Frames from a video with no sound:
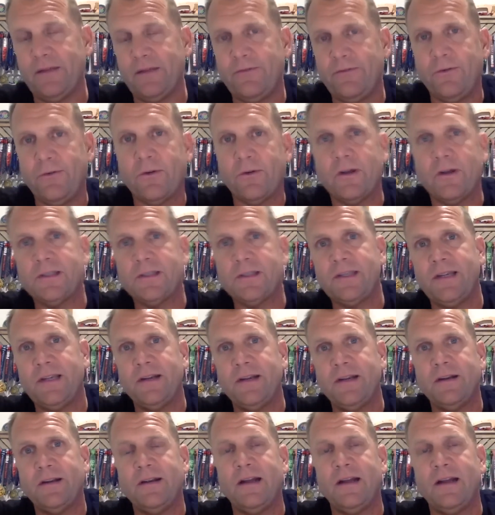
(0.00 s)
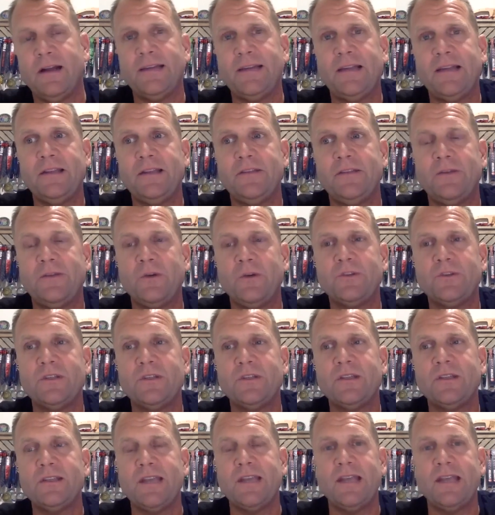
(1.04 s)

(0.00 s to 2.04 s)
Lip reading: for us here on Daily Devotions.